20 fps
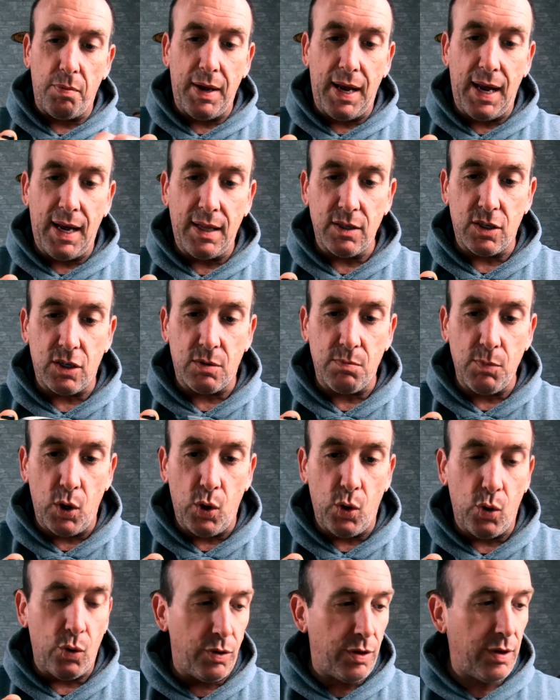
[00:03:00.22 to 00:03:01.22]
man.
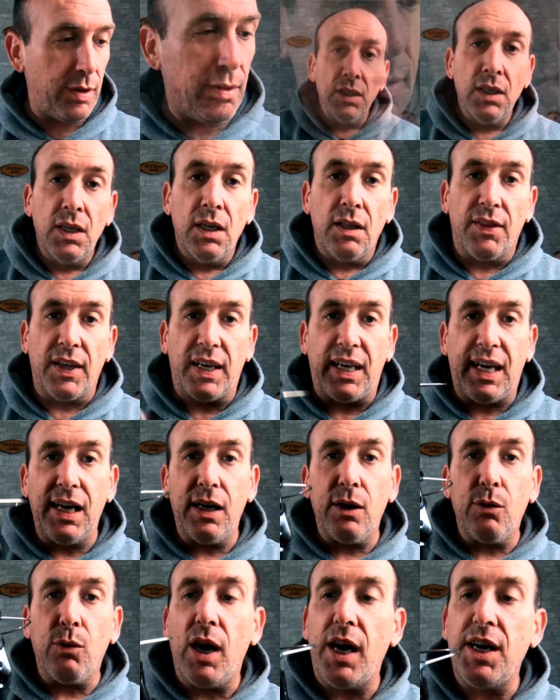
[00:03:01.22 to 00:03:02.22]
Smooth. The
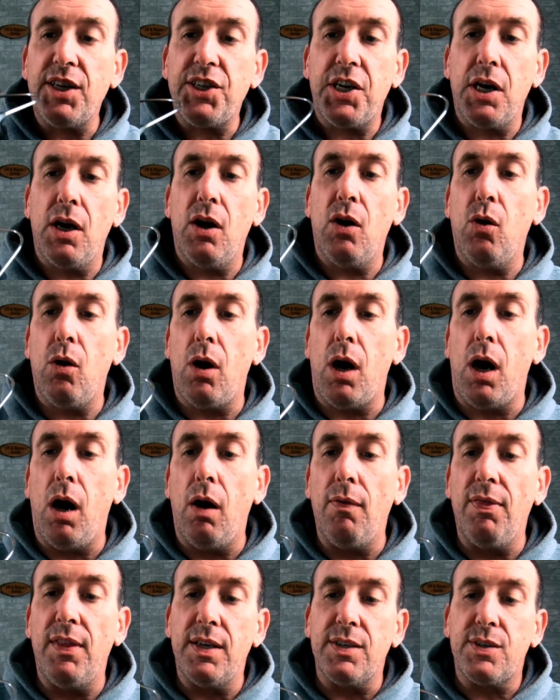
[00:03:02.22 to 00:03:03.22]
gear ratio
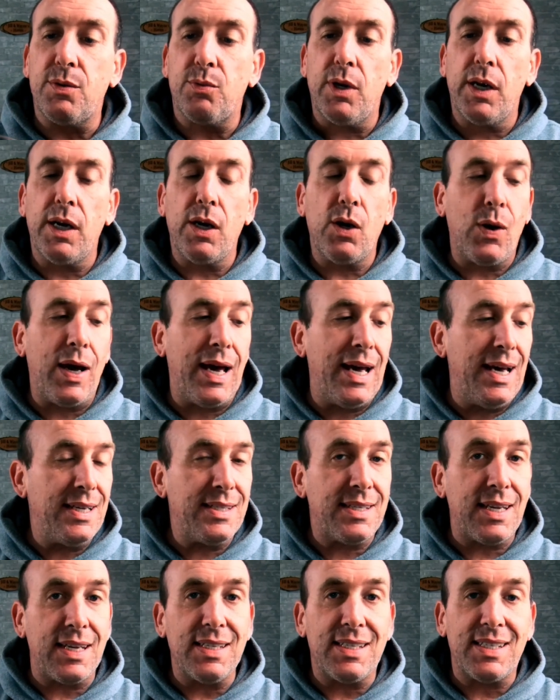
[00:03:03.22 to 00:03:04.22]
on this reel
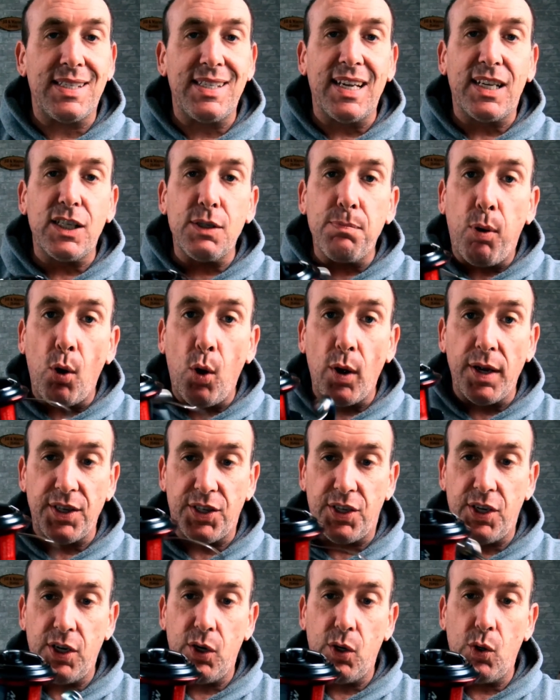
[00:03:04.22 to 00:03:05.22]
is 6.2
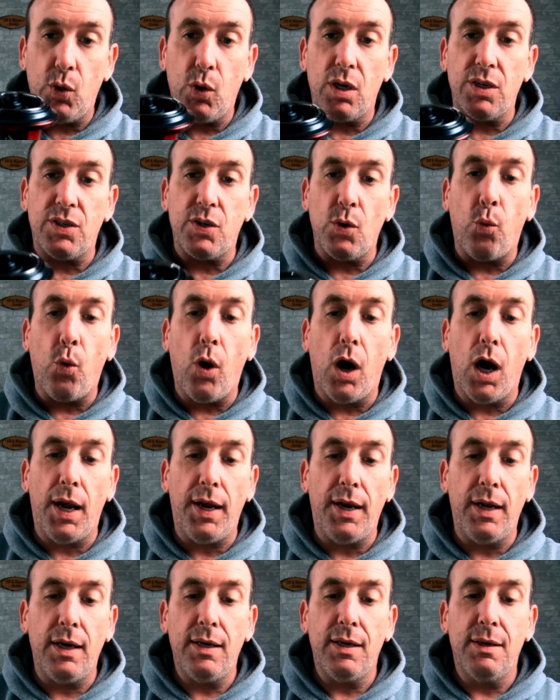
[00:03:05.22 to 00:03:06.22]
to
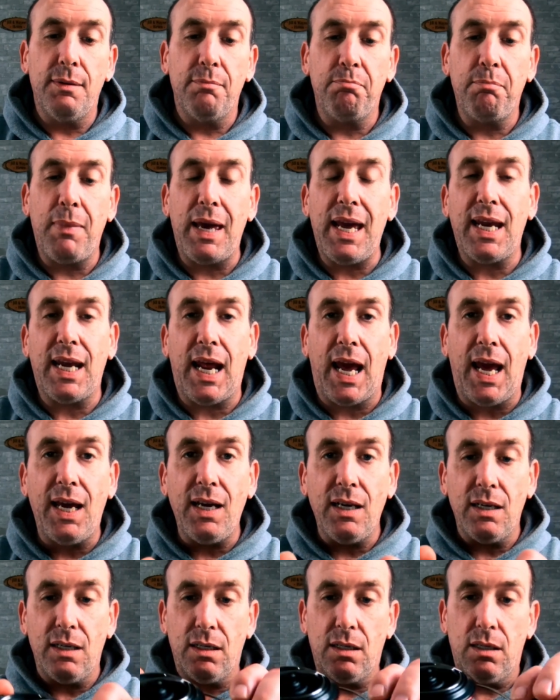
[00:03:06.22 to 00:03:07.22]
1, meaning
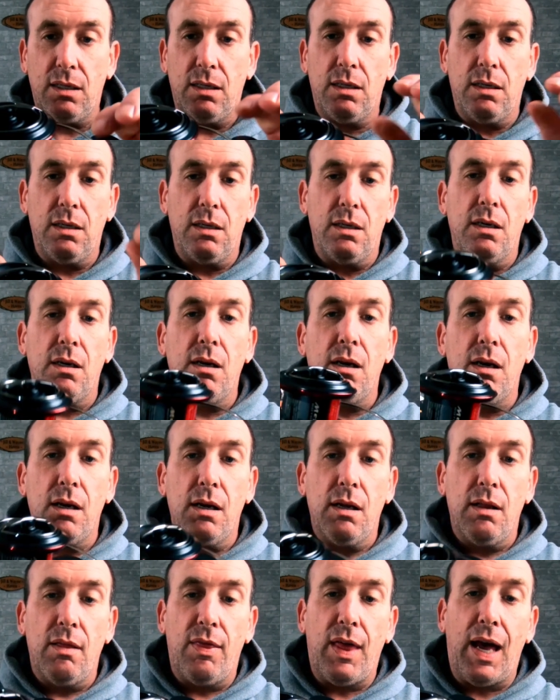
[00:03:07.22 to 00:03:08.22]

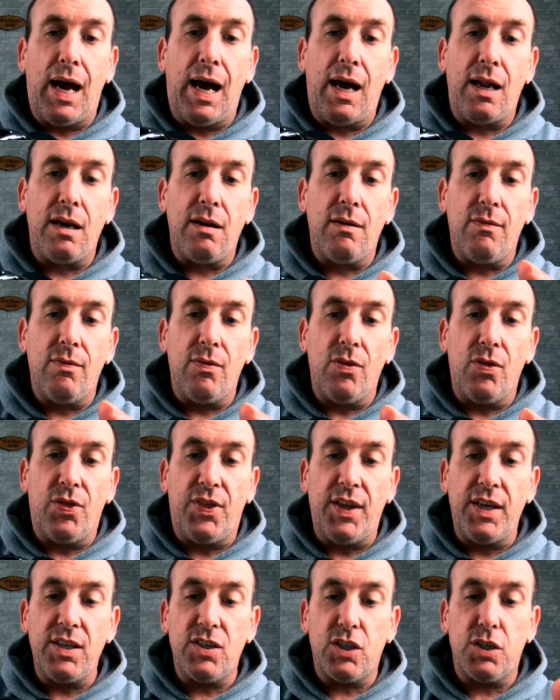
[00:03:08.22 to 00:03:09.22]
that
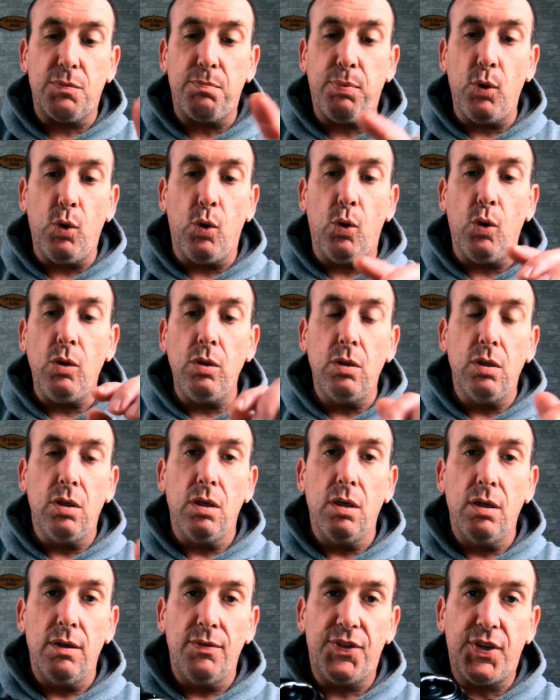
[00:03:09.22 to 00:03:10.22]
this spool
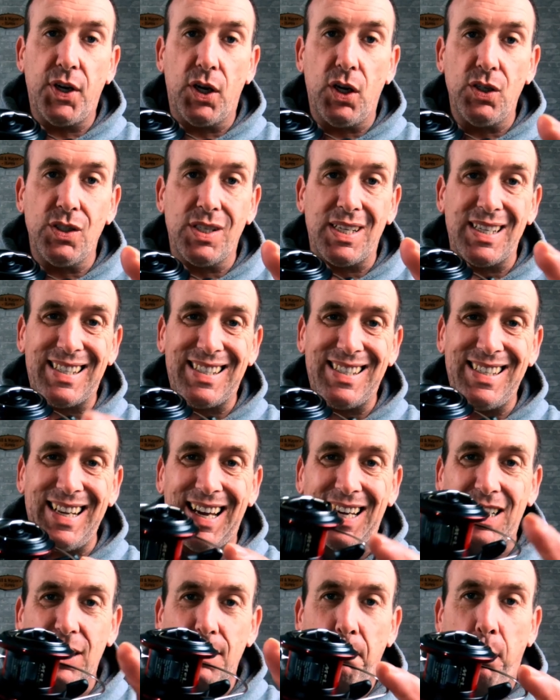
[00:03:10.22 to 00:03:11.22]
turns
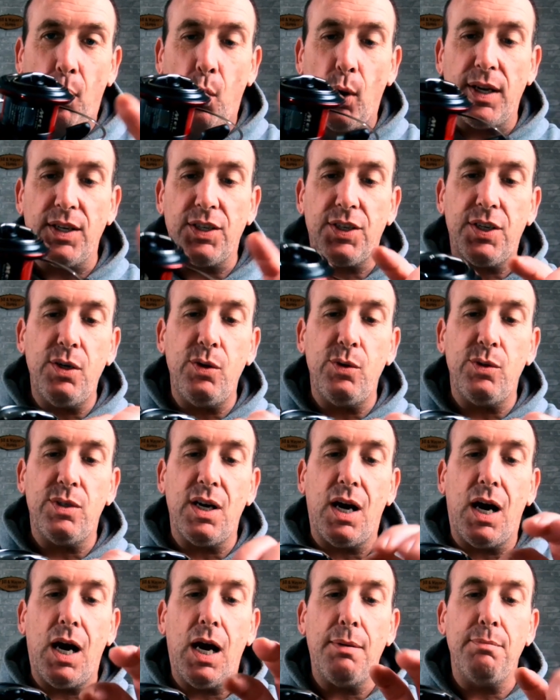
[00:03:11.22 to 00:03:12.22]
6.2
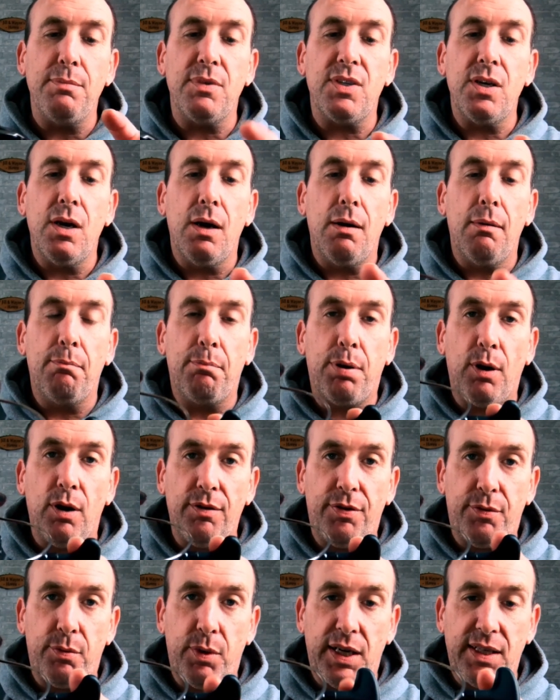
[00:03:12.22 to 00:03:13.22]
times per
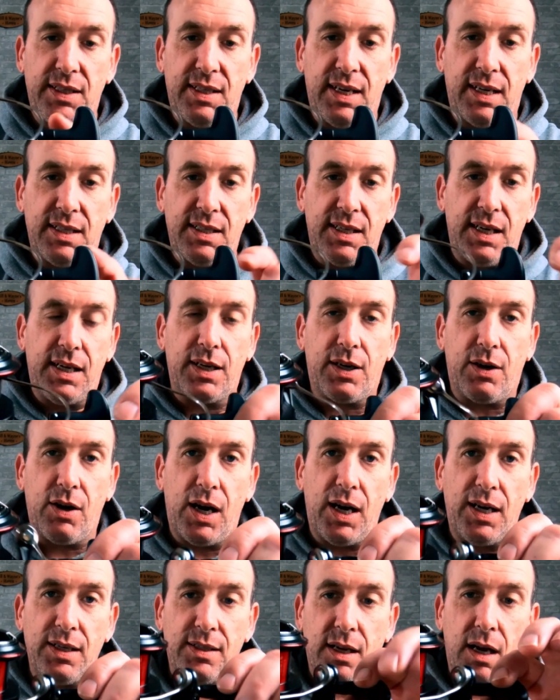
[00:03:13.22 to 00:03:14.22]
360
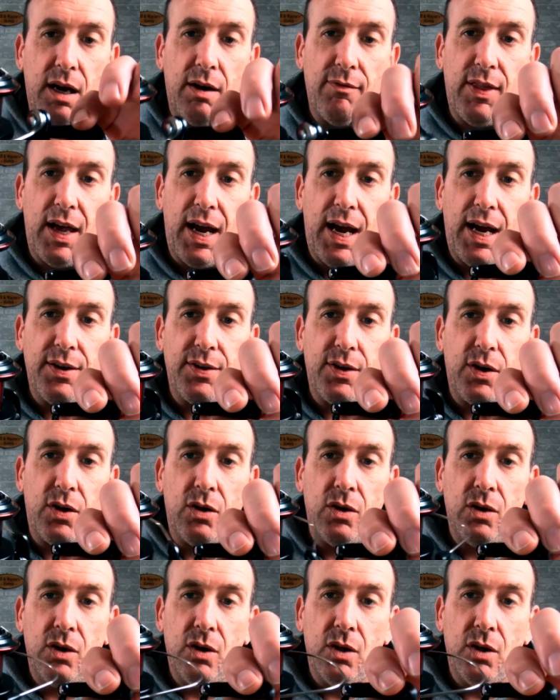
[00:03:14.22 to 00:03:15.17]
degrees of the handle.